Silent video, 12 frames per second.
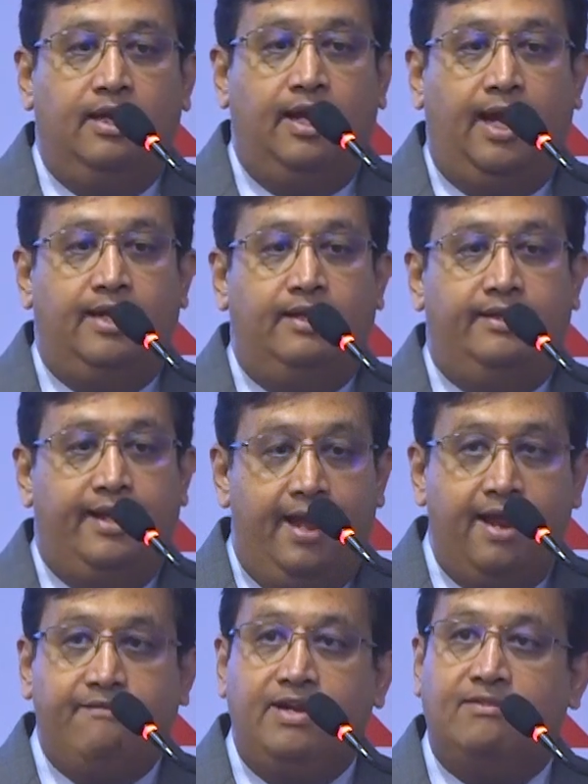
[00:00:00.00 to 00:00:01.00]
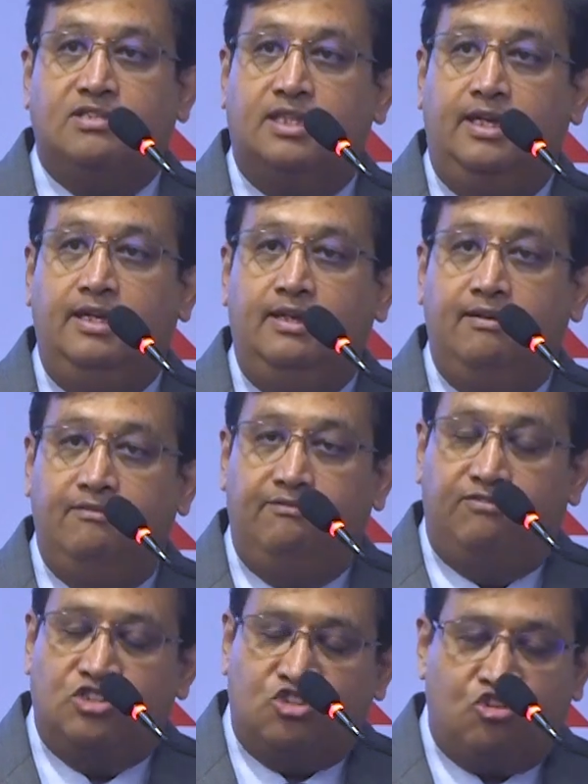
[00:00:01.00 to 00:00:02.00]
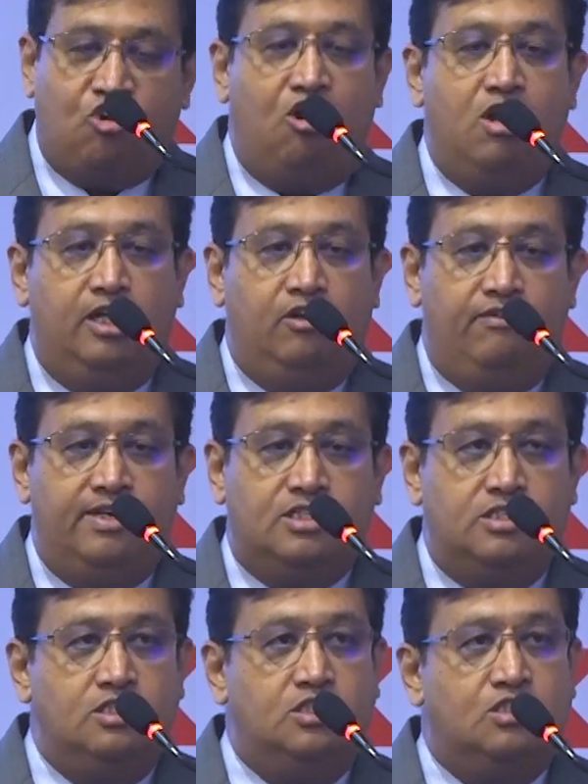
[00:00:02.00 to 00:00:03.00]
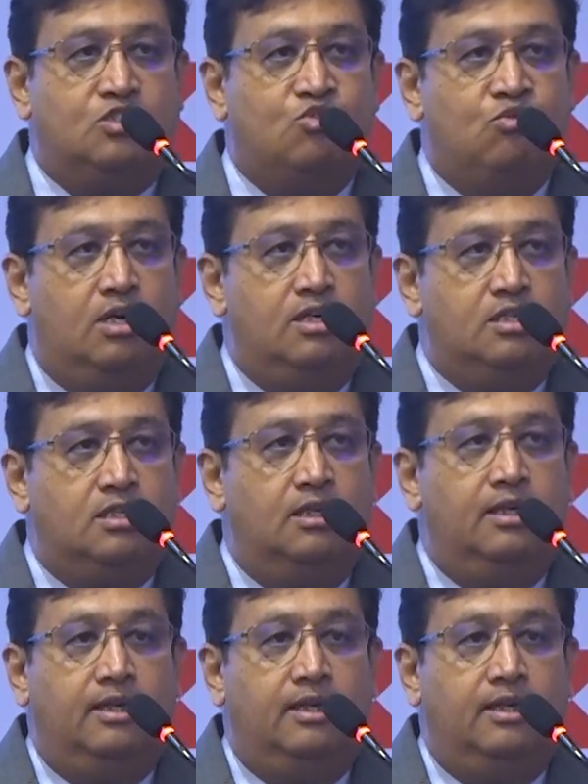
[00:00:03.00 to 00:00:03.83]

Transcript: and there we have seen strong innovations towards